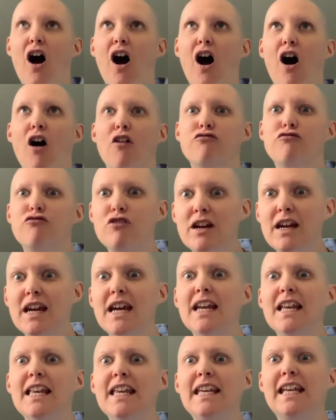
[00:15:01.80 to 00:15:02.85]
are
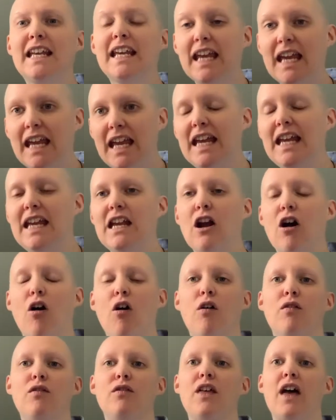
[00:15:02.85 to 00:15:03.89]
really key
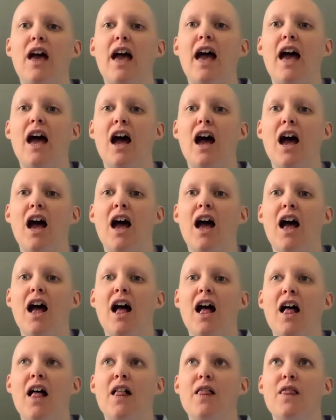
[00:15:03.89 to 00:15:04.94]
on
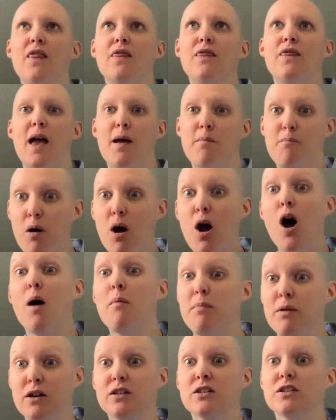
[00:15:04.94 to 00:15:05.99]
their
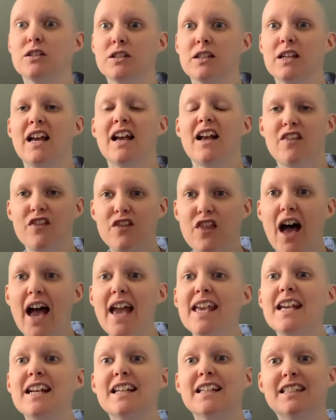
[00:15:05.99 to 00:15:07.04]
purpose.
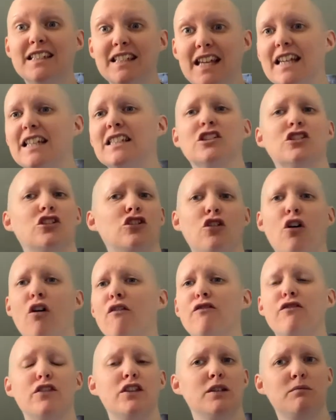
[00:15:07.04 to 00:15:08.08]
They exist not
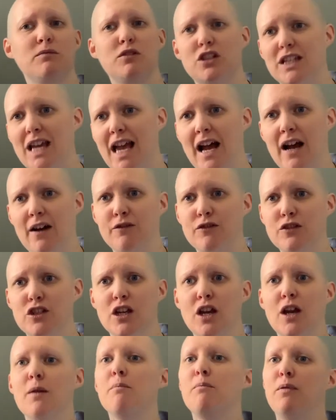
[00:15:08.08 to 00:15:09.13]
for themselves,
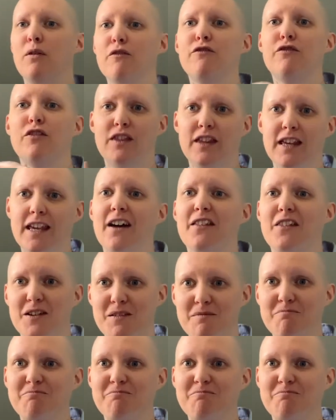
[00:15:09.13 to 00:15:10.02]
but for the other.